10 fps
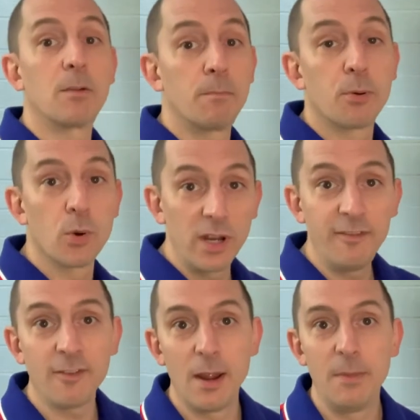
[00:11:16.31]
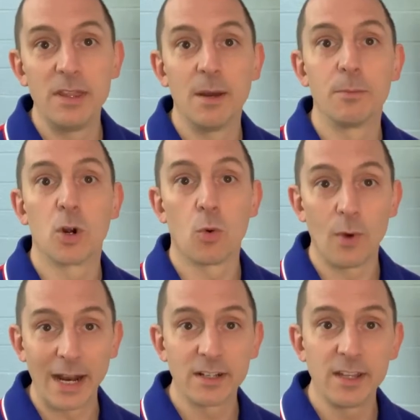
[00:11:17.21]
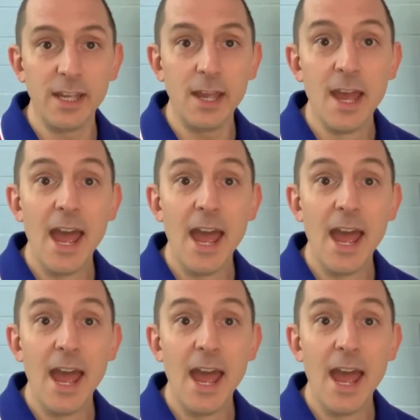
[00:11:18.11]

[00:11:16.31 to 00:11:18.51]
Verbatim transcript: pre-framing them correctly